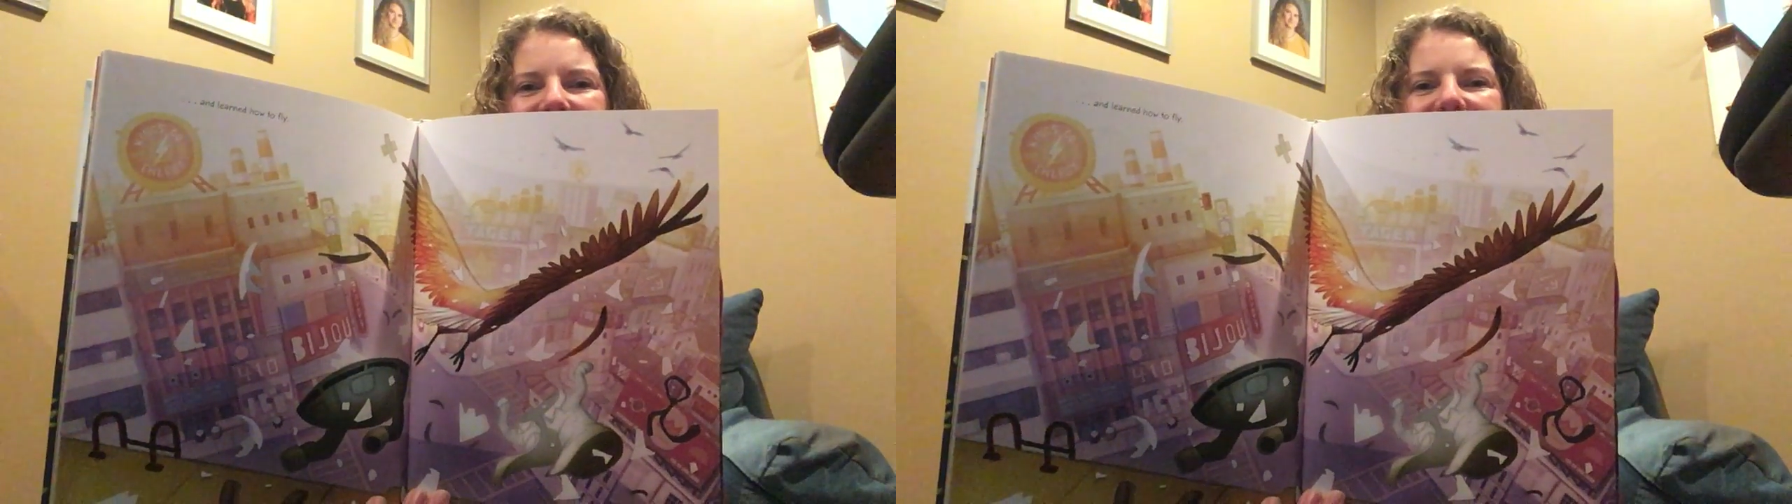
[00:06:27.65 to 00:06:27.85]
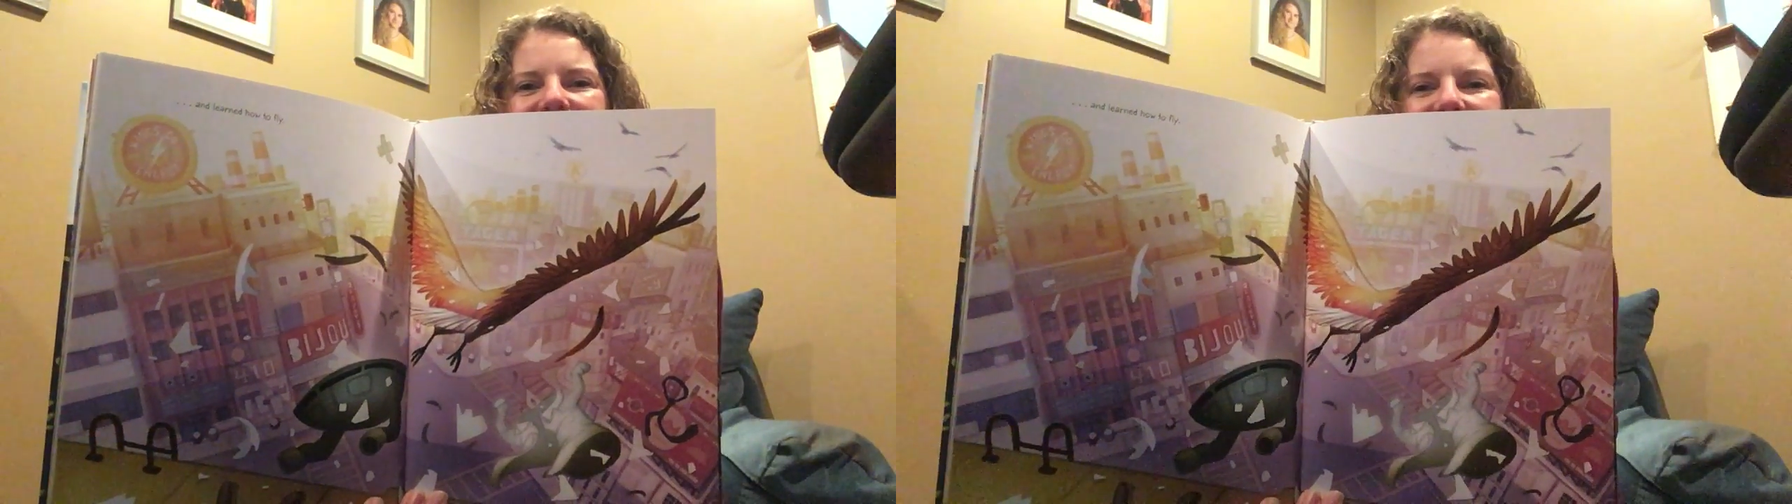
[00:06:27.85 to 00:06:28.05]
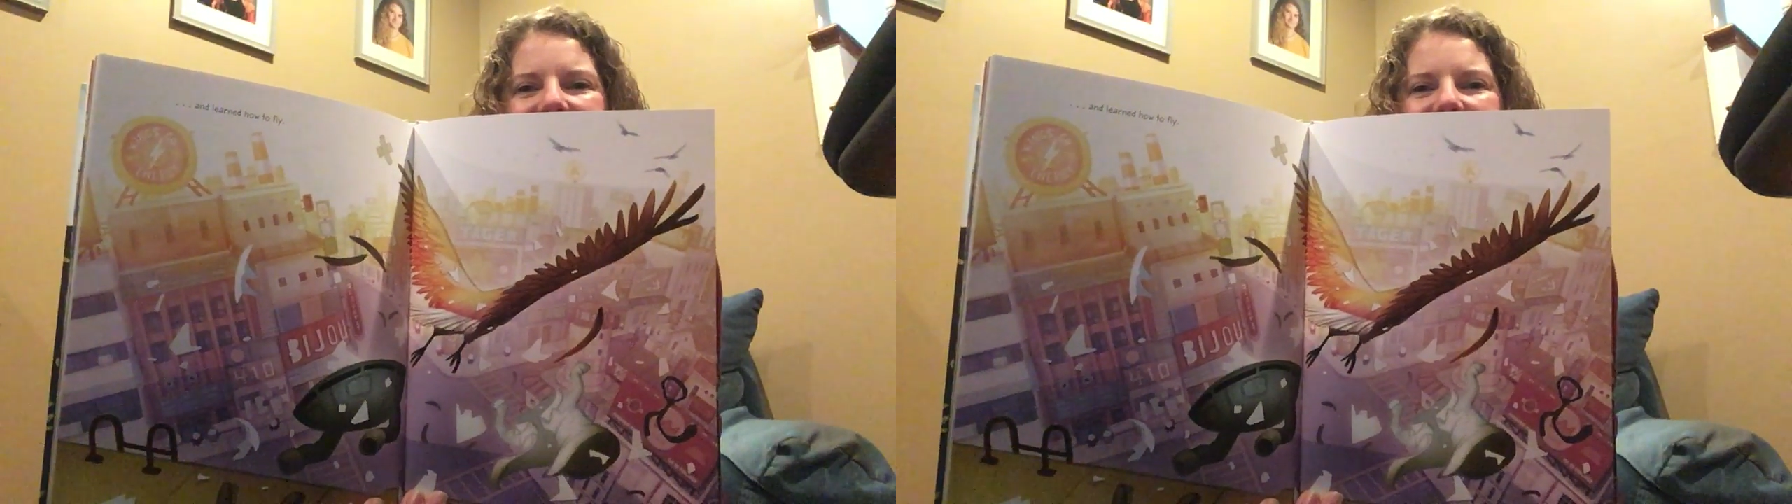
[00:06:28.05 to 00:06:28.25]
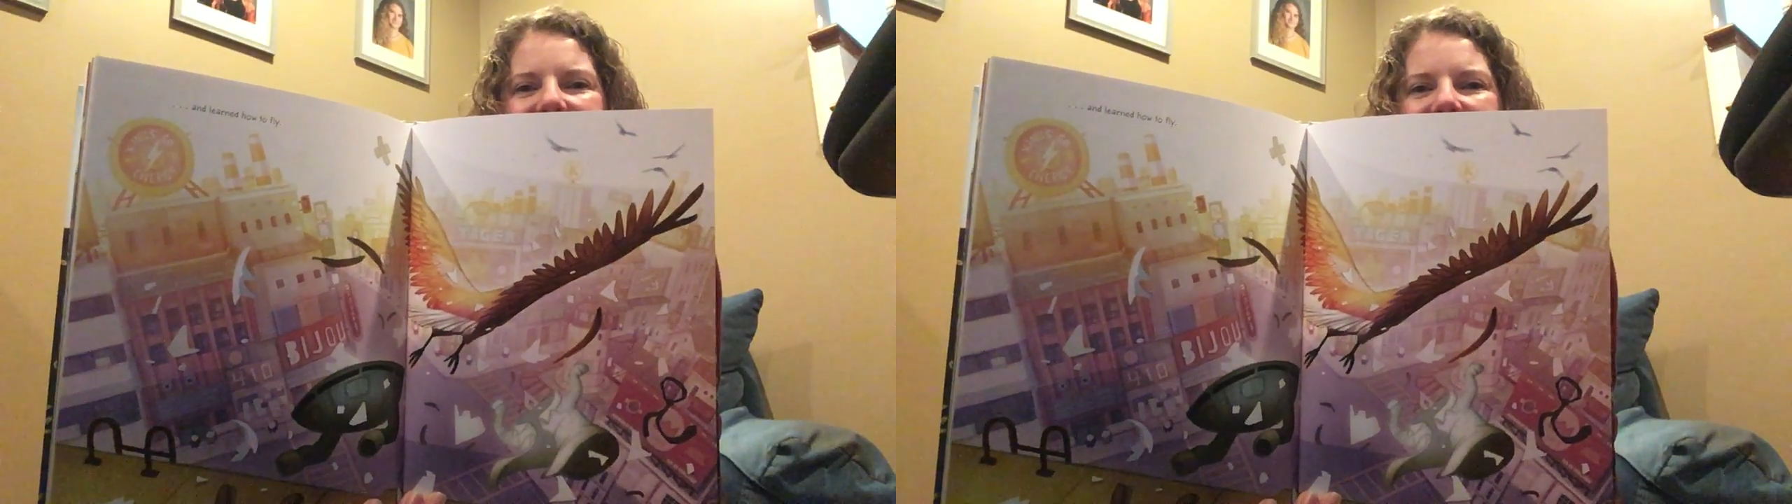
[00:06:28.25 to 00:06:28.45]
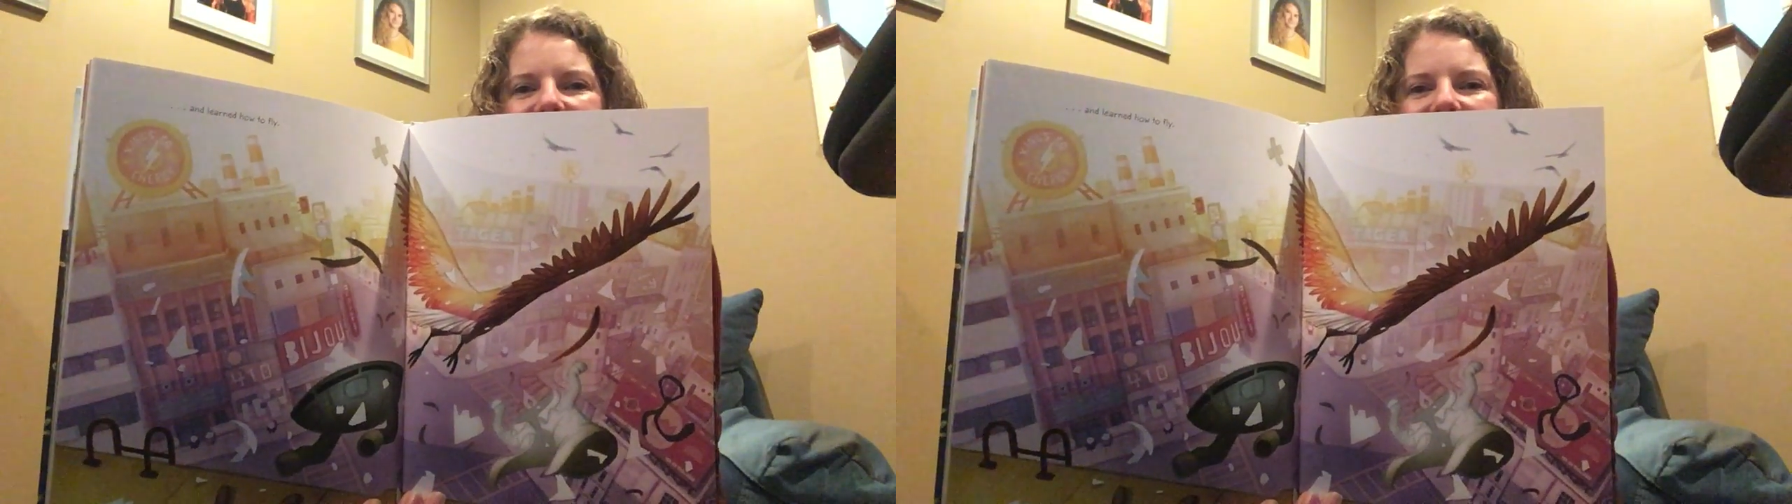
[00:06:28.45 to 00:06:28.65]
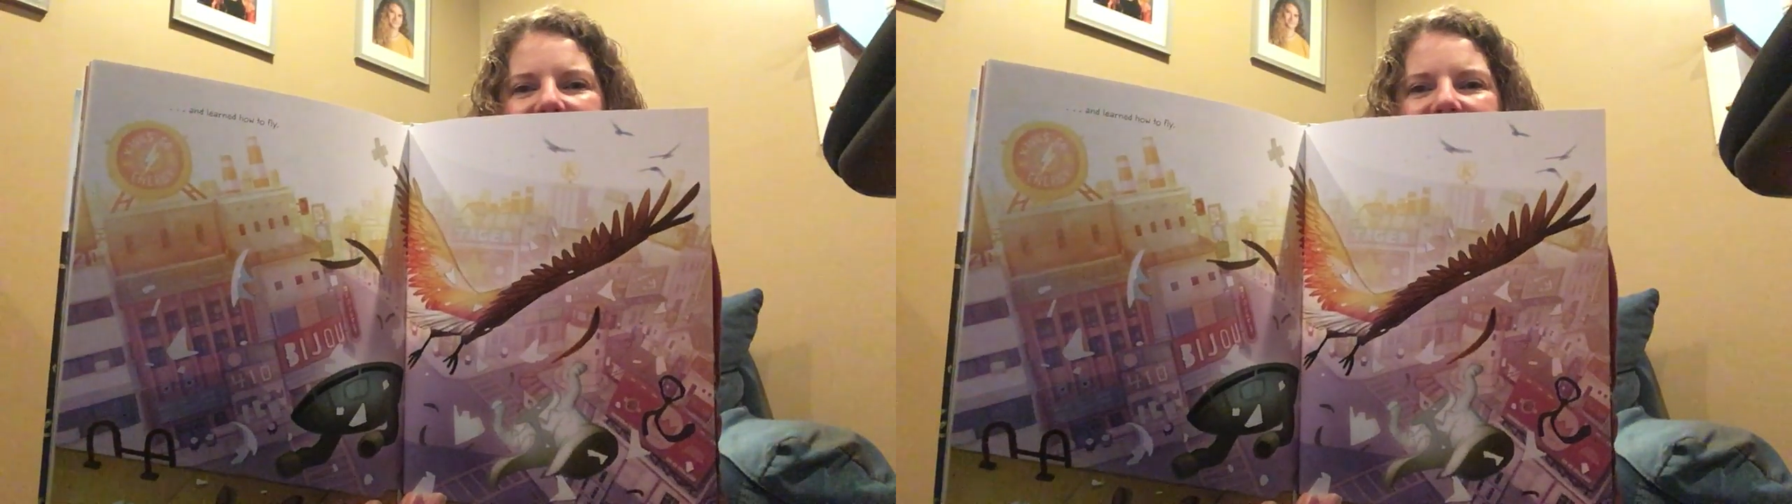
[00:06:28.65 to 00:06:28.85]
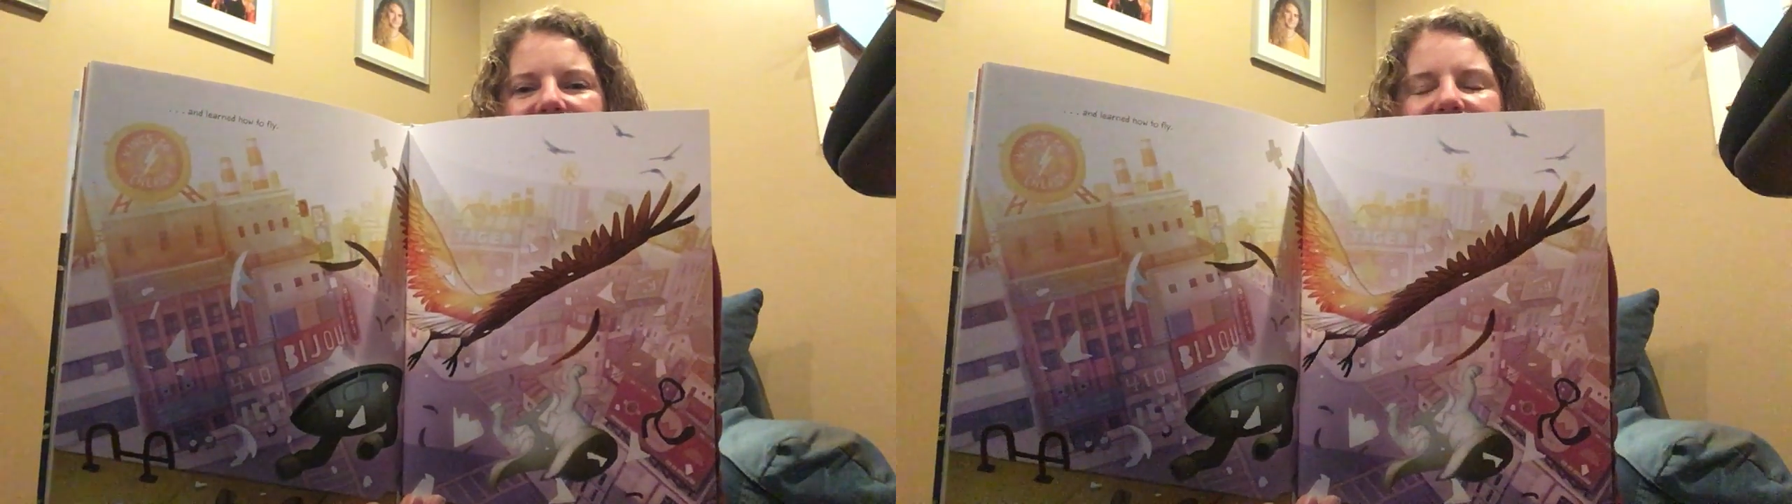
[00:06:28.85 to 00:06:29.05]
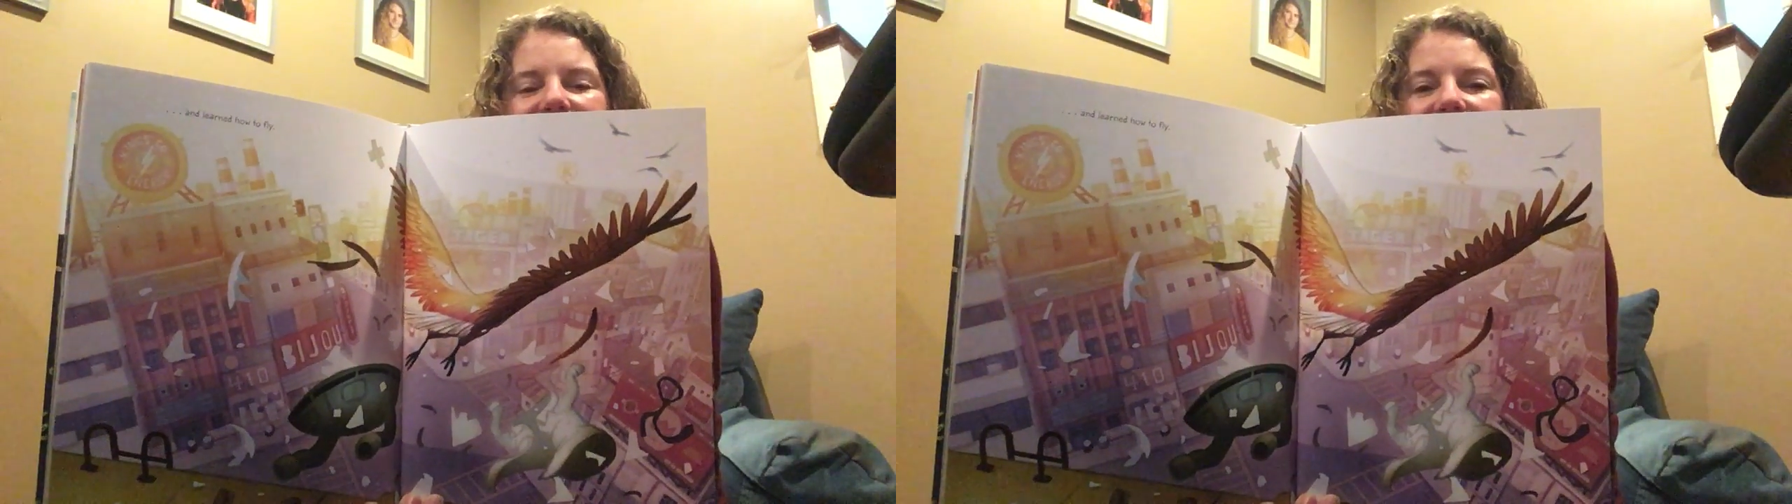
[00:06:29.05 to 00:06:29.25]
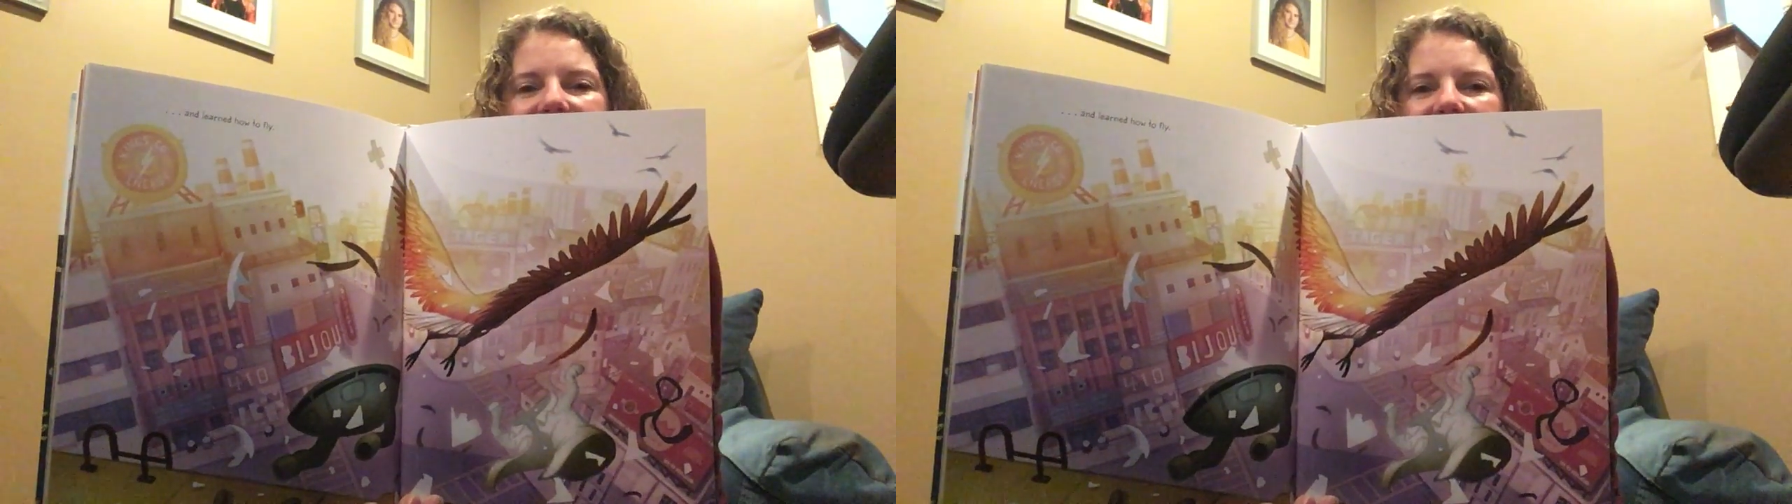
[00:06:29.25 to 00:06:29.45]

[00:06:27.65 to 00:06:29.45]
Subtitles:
inside that egg.